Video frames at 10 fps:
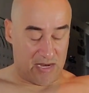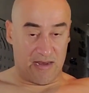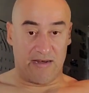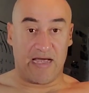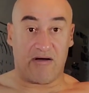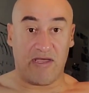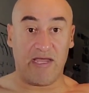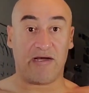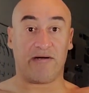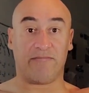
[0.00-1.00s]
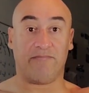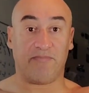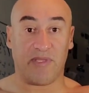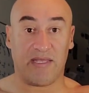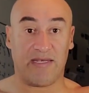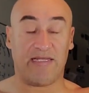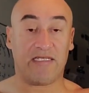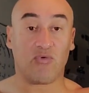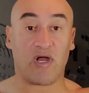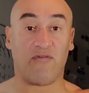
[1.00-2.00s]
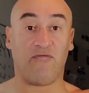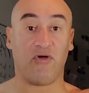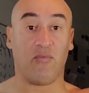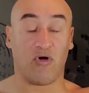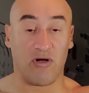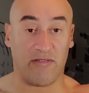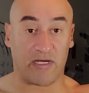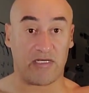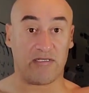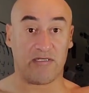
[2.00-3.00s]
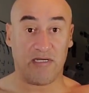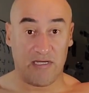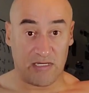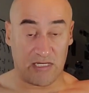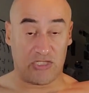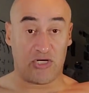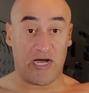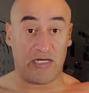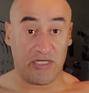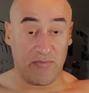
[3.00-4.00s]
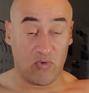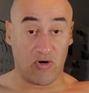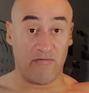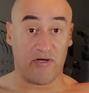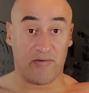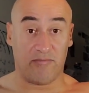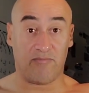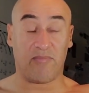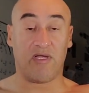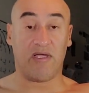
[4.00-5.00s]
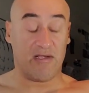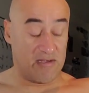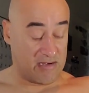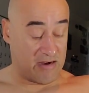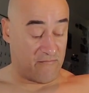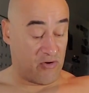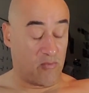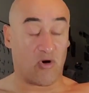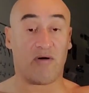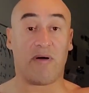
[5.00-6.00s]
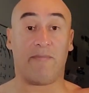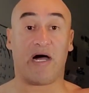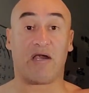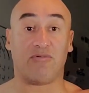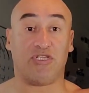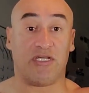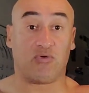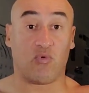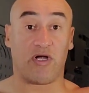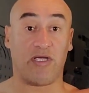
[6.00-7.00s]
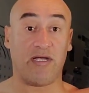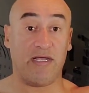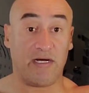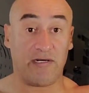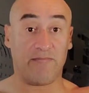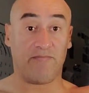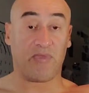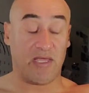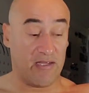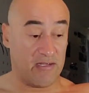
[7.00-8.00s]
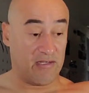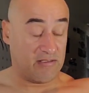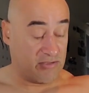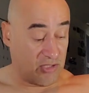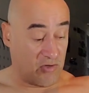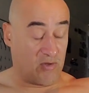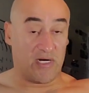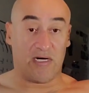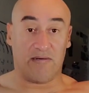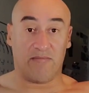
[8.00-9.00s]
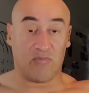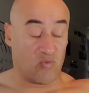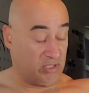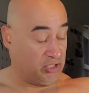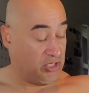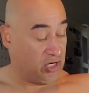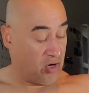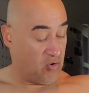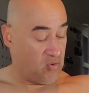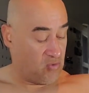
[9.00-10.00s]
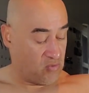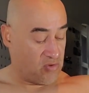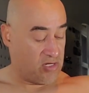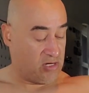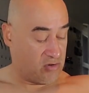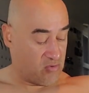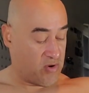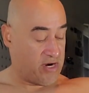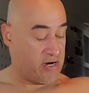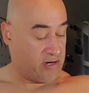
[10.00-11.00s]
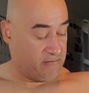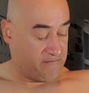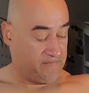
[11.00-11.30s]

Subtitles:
Now here, this is where I feel more of the contraction, I feel more of my bottom chest working here. So once where,